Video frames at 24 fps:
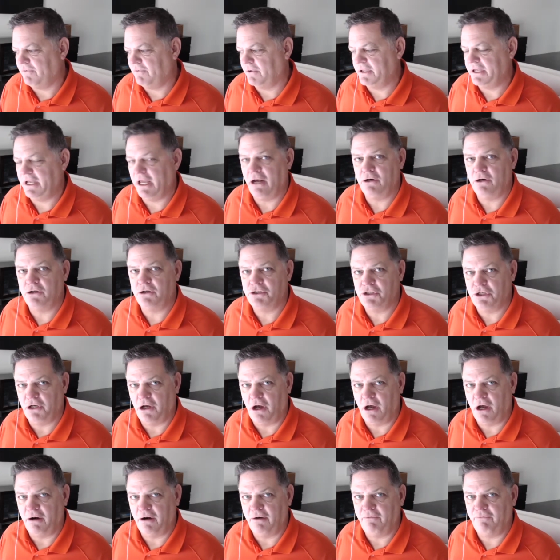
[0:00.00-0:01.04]
the energy
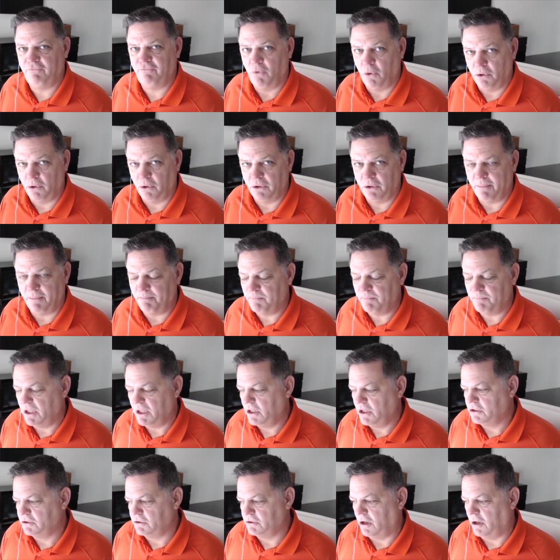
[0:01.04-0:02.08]
audit for them.
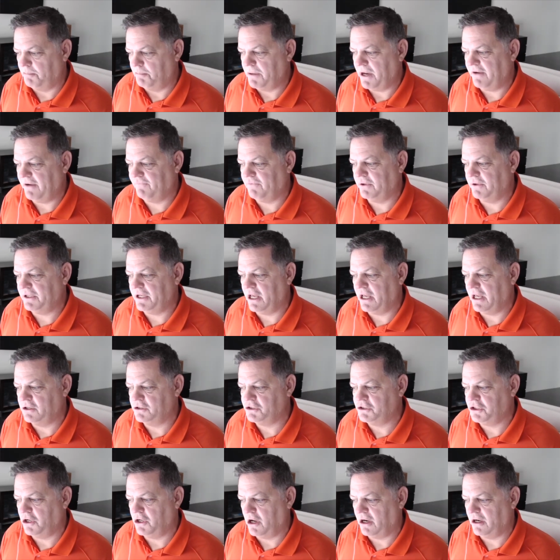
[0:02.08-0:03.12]
So I'll pay for the
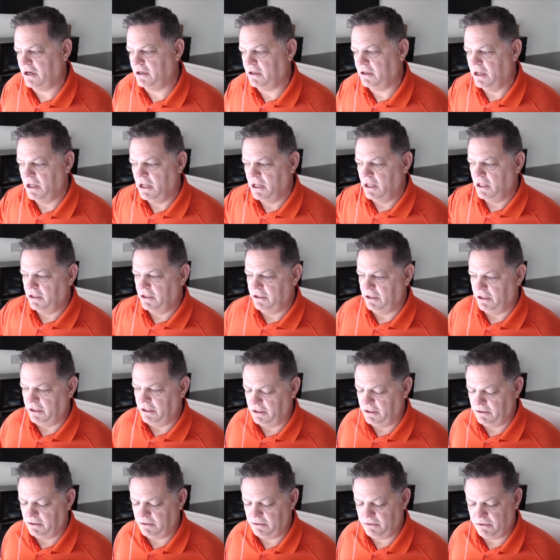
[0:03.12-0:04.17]
energy audit.
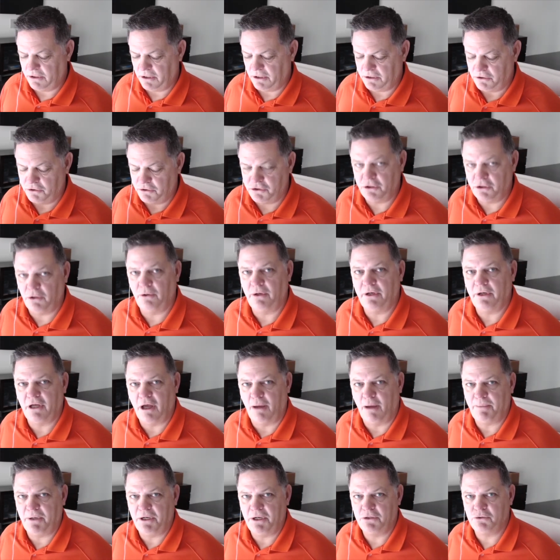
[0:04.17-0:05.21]
The, the utility
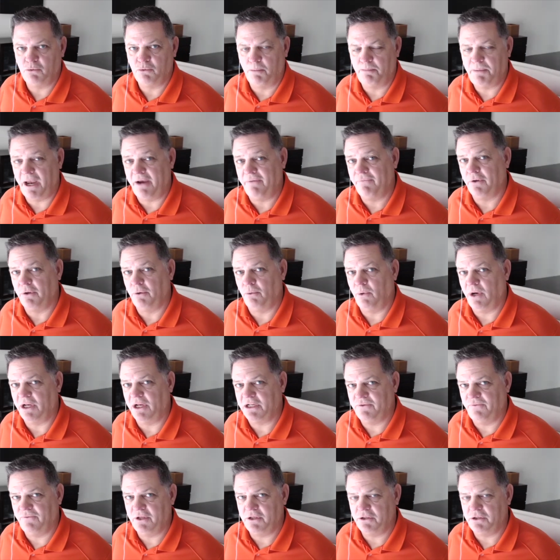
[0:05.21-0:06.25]
companies will pay for the
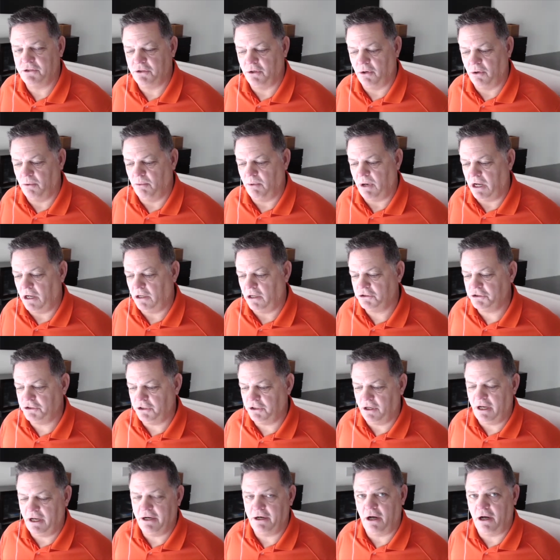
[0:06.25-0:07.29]
rest of it. So I'll
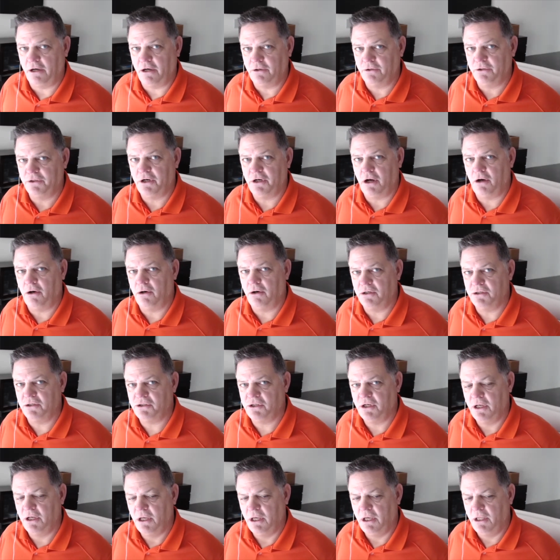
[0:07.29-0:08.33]
shell out $100.
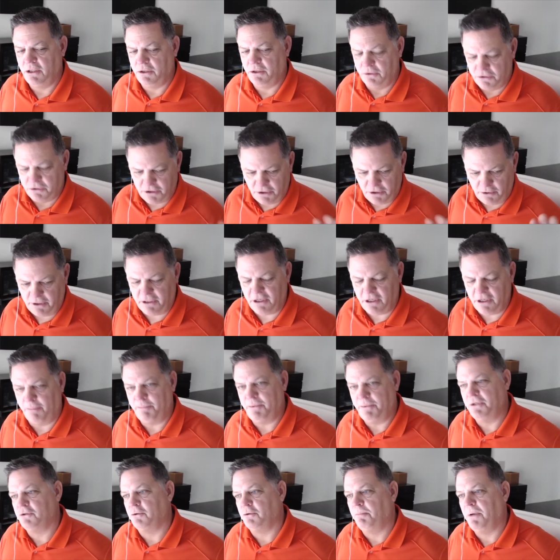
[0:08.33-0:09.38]
Utility
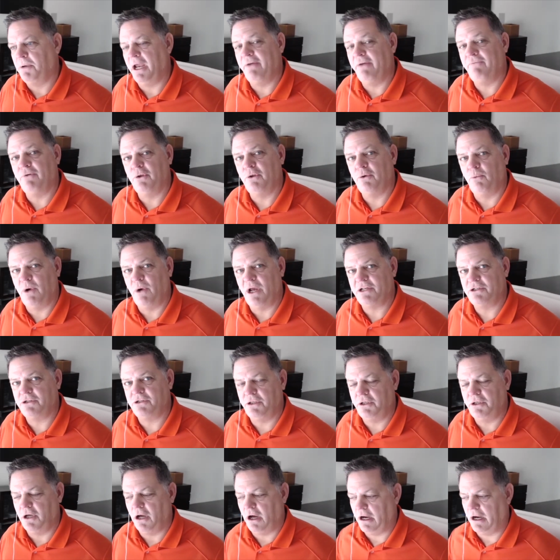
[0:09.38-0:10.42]
companies will pay for the rest
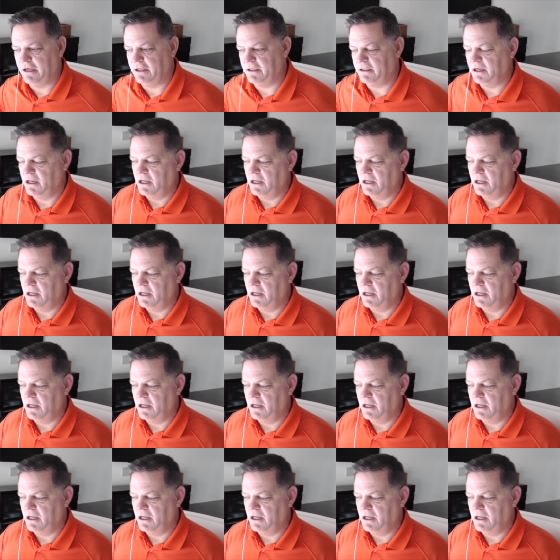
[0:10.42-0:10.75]
of the audit.